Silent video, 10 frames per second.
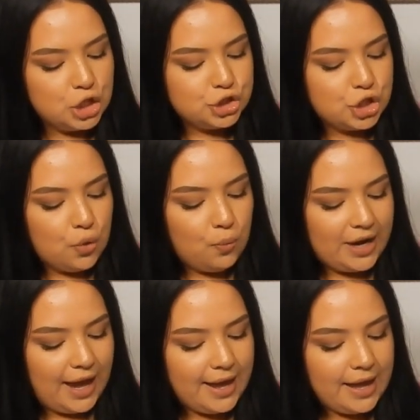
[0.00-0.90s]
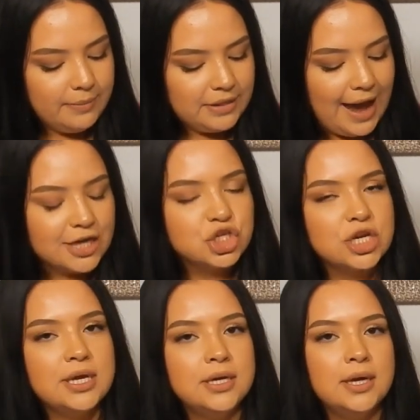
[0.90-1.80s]
So when I am
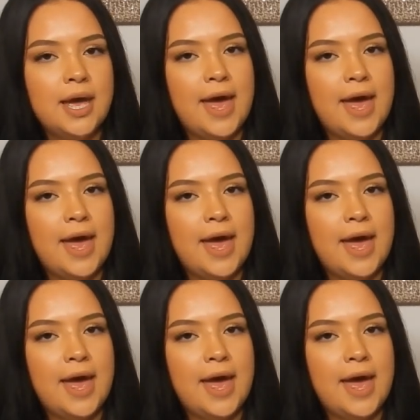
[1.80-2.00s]
lashing